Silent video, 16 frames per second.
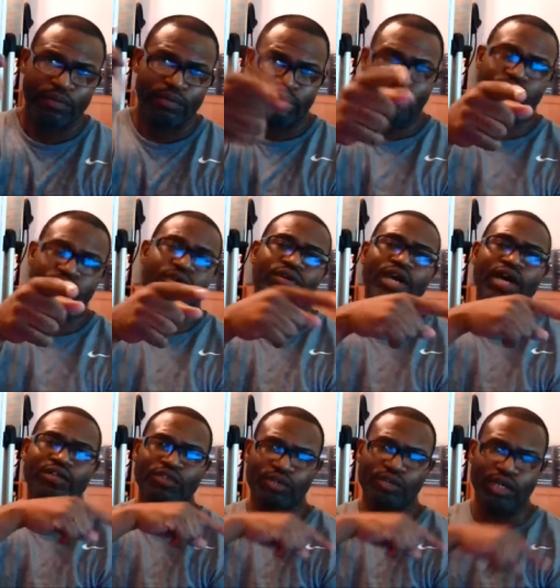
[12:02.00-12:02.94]
See you
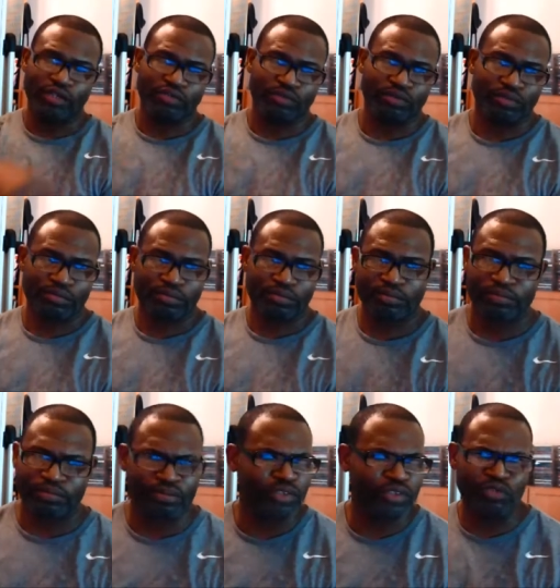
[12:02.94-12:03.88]
guys on the next
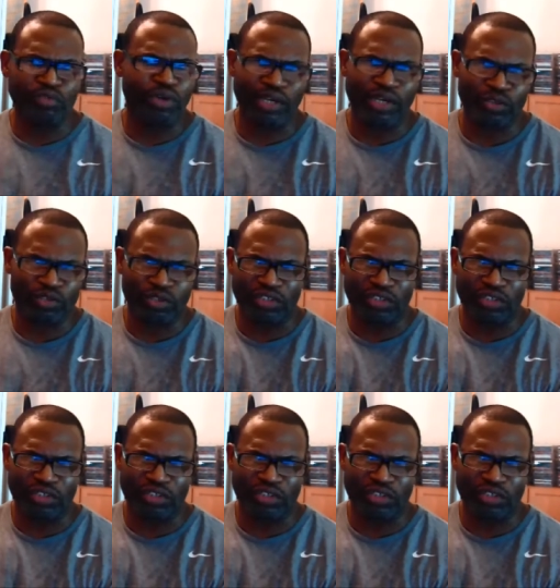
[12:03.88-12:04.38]
one, which is what I usually